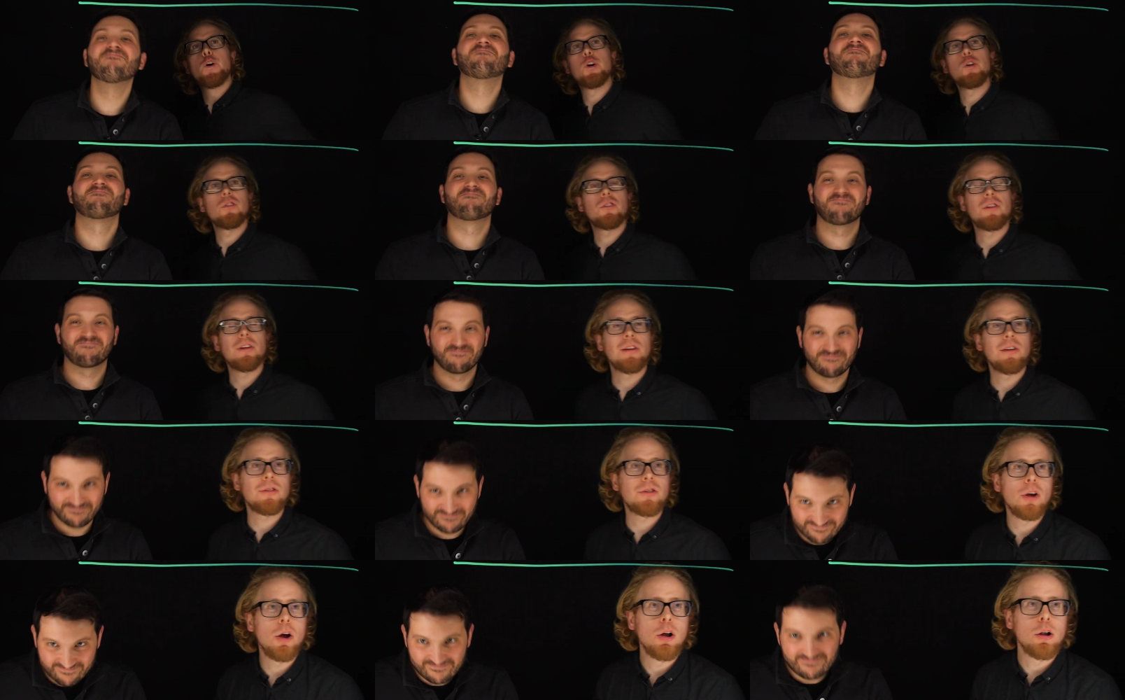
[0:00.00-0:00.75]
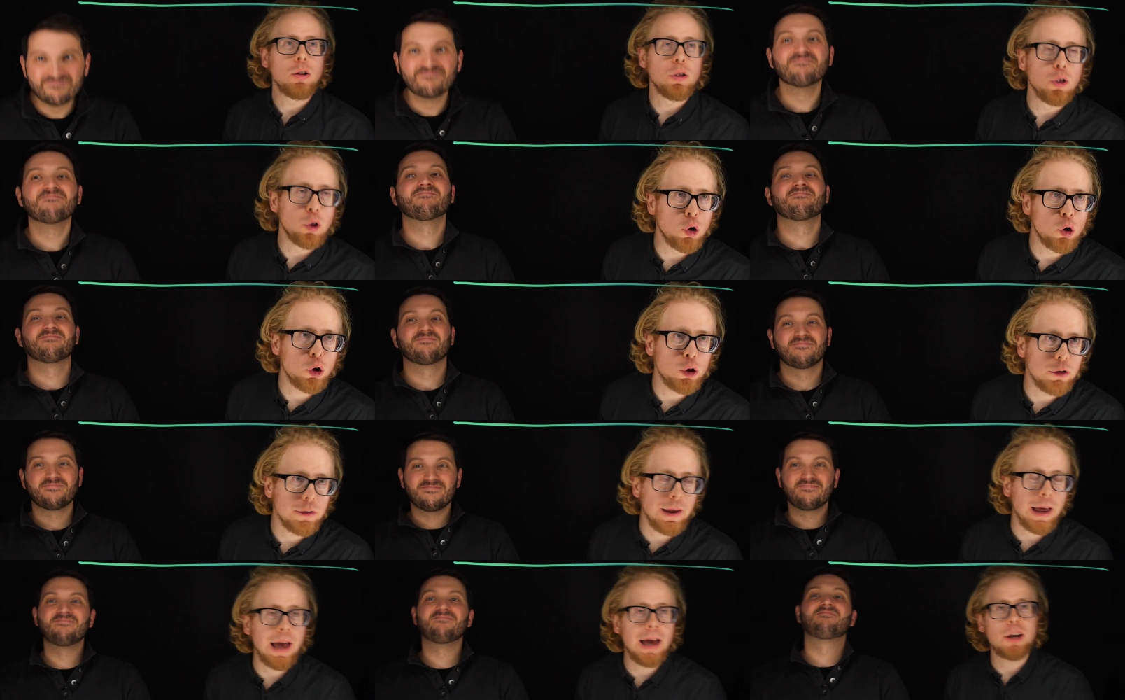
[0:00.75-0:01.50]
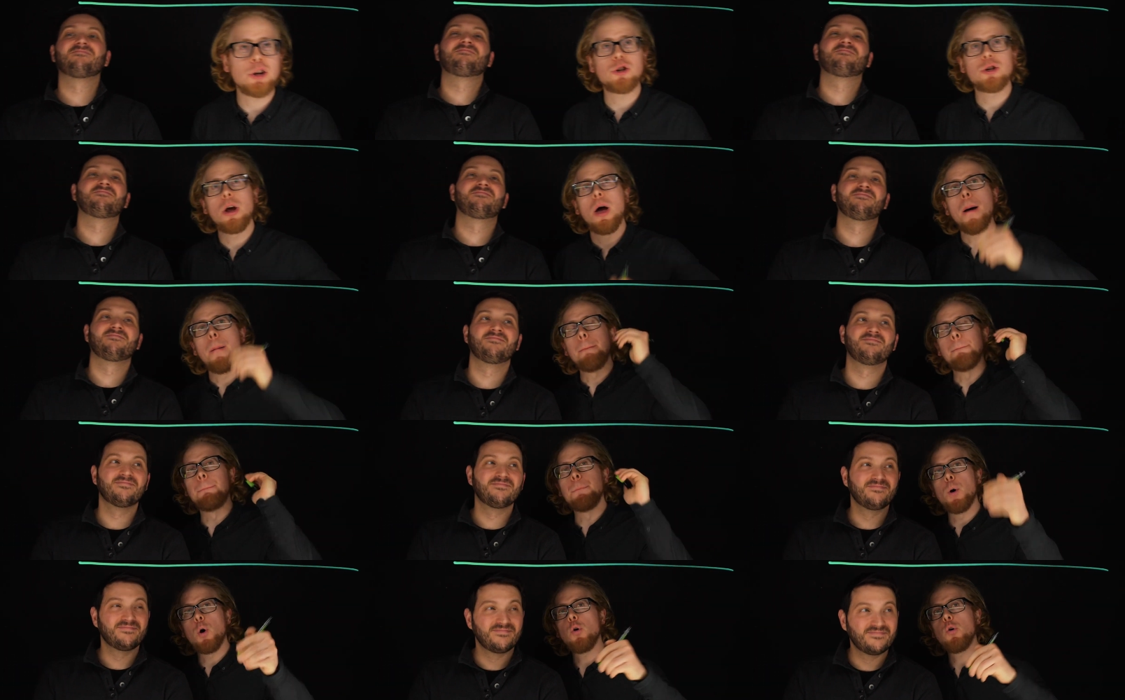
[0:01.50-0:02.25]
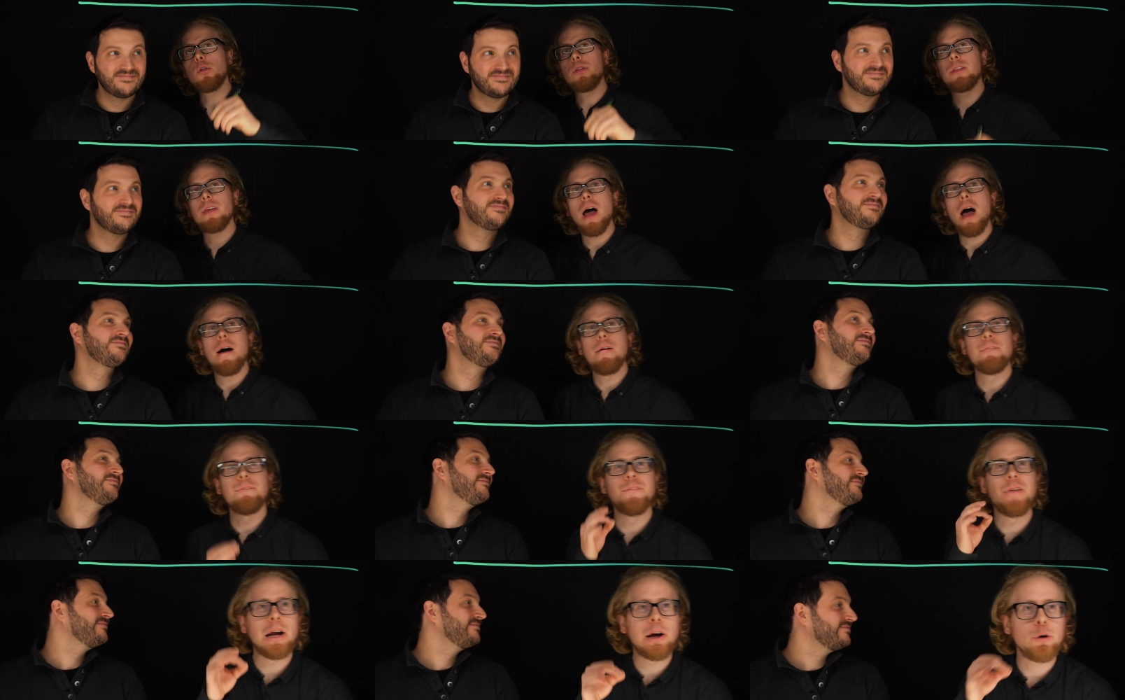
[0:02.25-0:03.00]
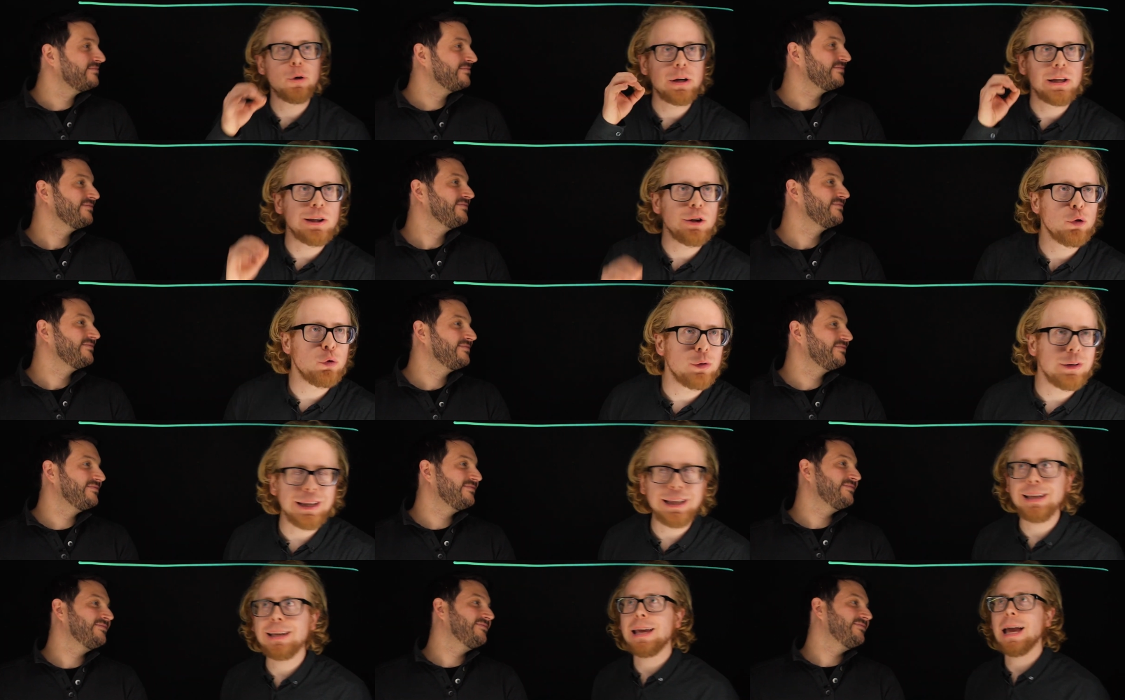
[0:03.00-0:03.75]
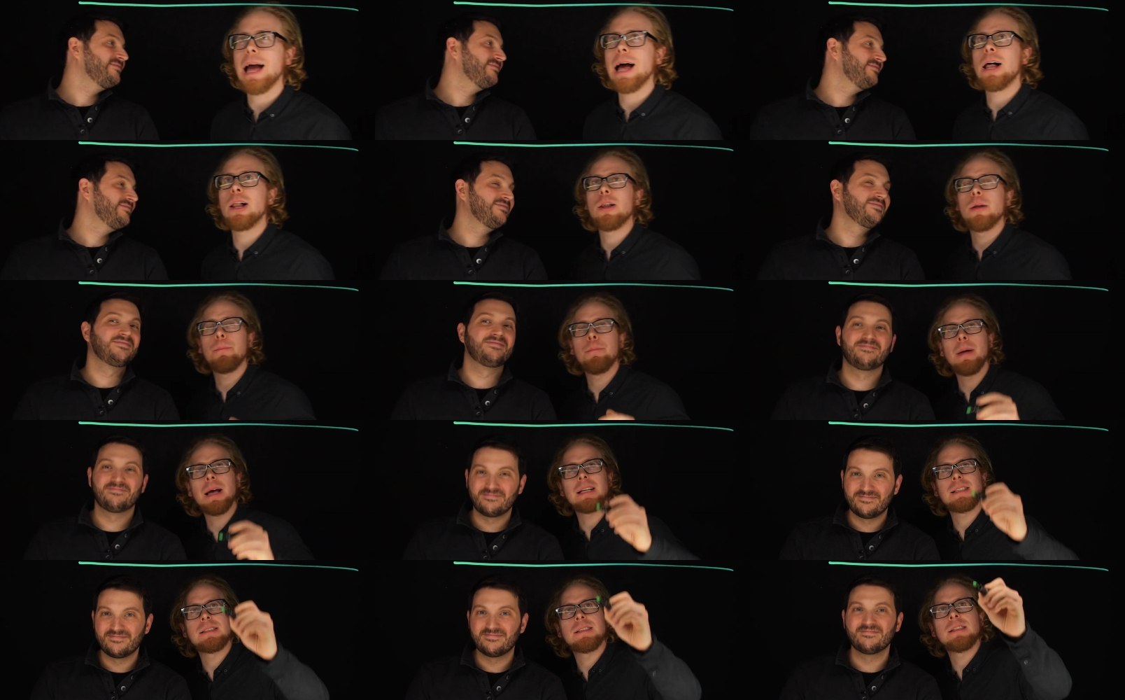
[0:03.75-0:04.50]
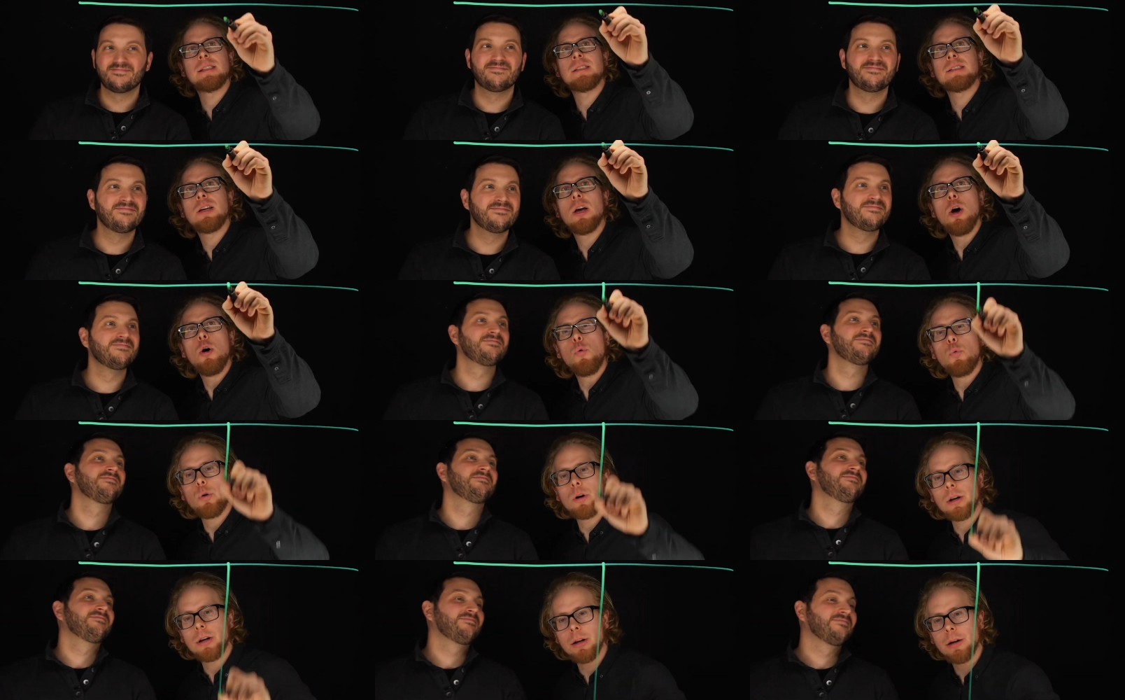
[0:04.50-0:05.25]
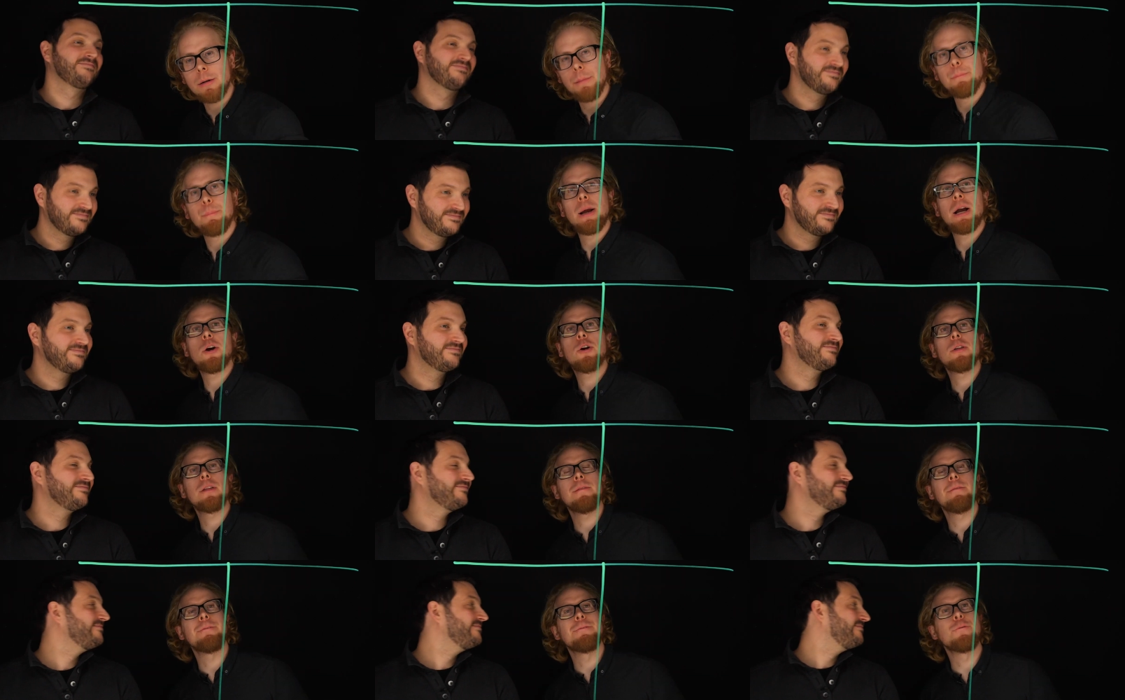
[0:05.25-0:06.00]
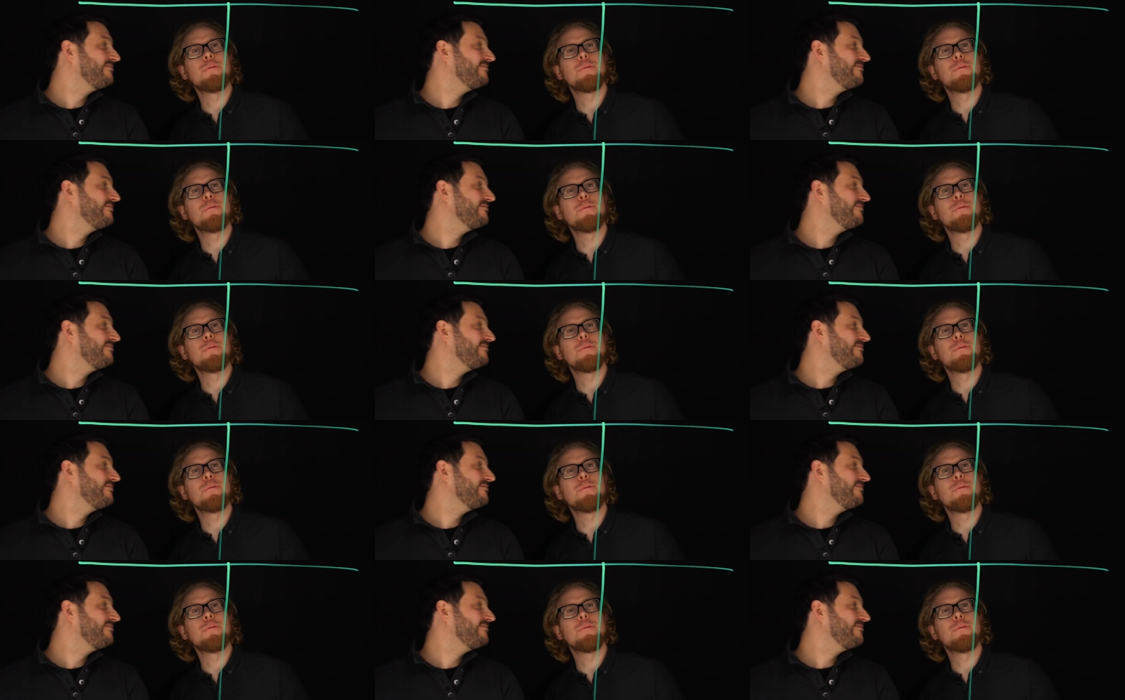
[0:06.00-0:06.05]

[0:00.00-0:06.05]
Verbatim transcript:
Speaker 1: versus Learn Dash. Both very unique LMSs. We're gonna compare them